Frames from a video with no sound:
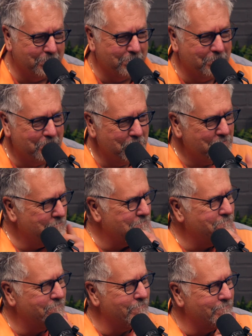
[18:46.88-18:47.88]
So you
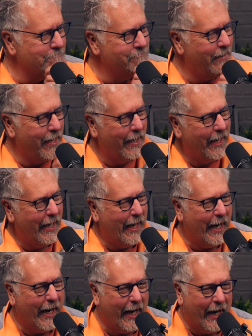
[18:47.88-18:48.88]
can go anywhere in
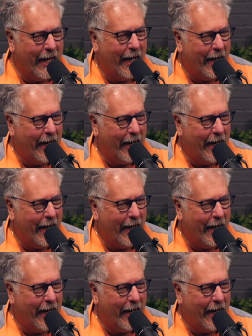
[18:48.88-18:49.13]
the world